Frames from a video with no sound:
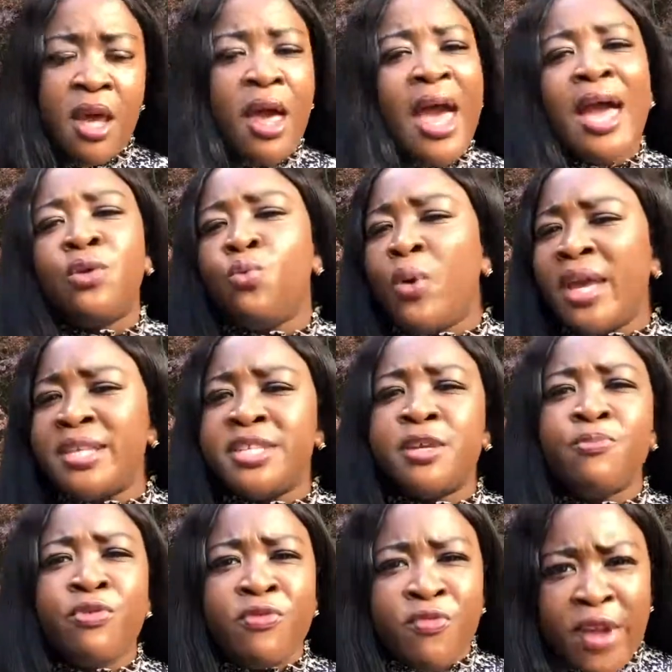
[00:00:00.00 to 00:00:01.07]
and ways to
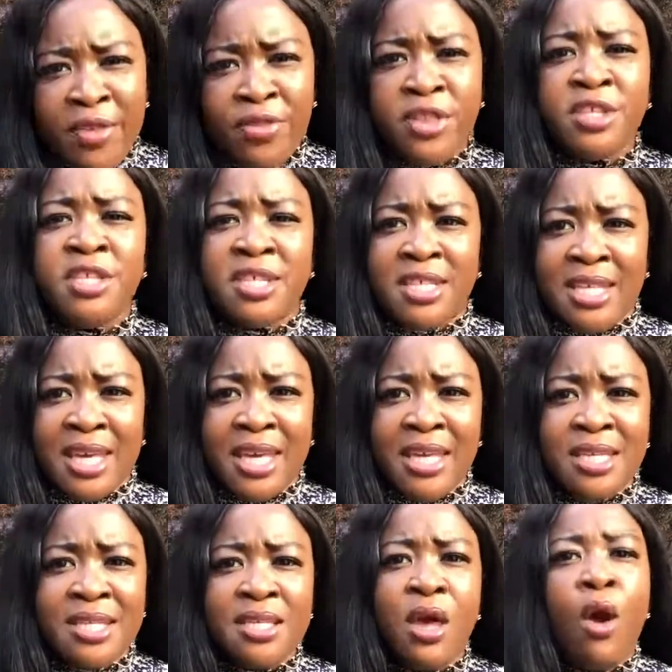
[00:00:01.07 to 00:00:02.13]
prevent the
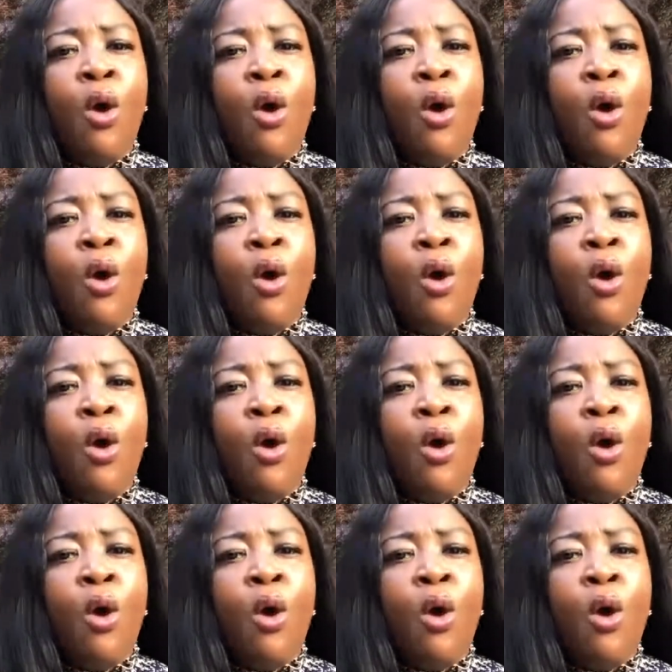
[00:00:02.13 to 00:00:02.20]
disease,